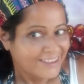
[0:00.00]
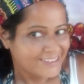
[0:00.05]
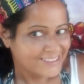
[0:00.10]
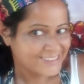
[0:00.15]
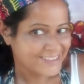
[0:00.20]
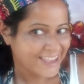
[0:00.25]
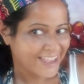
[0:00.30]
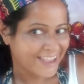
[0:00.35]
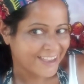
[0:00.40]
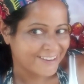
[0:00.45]

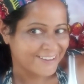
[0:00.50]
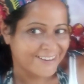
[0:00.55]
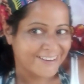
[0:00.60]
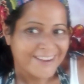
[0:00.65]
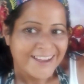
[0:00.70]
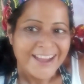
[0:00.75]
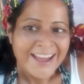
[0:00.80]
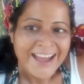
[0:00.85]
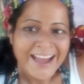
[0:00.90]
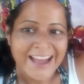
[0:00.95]
So,
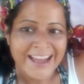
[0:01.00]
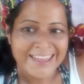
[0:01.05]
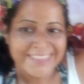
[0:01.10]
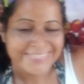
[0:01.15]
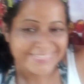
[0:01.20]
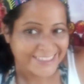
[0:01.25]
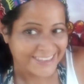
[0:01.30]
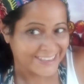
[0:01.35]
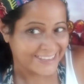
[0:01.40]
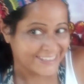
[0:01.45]

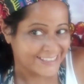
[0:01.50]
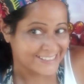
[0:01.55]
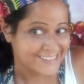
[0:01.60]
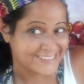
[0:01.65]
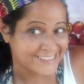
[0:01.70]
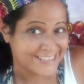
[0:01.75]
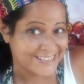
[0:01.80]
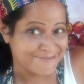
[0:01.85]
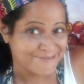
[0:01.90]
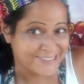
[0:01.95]
I think
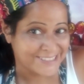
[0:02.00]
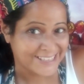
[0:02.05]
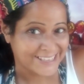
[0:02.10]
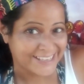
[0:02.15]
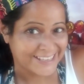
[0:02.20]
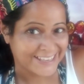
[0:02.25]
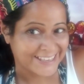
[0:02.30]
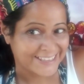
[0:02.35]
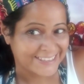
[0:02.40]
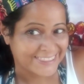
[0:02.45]
it seems
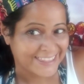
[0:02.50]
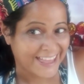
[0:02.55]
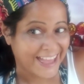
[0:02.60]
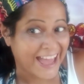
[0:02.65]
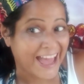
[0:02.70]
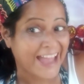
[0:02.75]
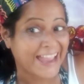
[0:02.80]
clear that